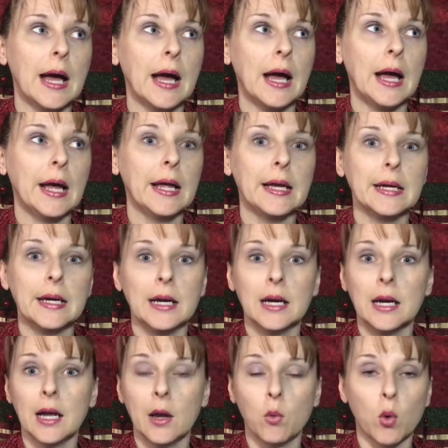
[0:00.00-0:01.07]

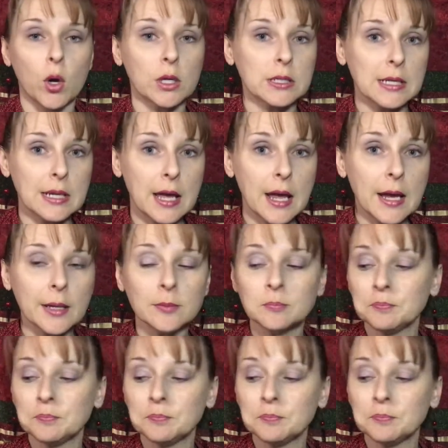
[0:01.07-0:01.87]
I worked today.